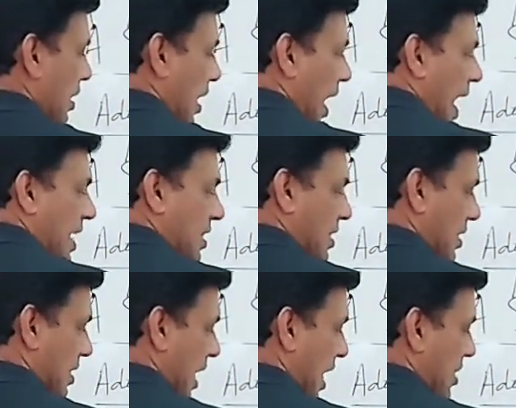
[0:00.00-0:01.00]

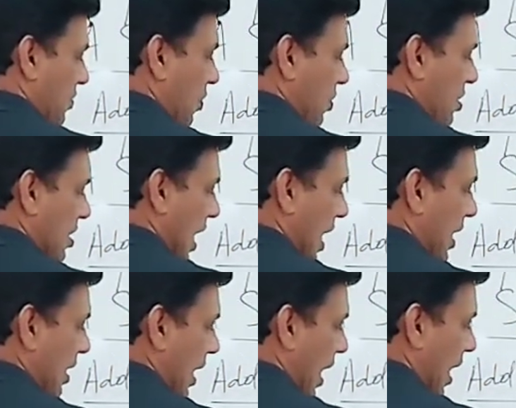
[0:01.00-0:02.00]
S for
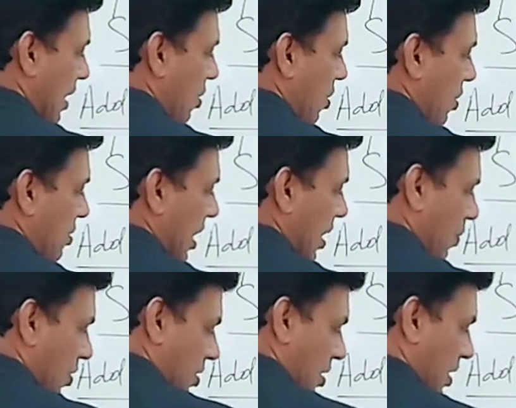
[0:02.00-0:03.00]
sine and cosec
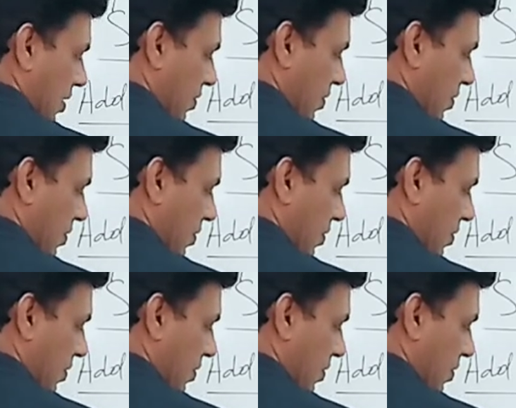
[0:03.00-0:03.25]
positive.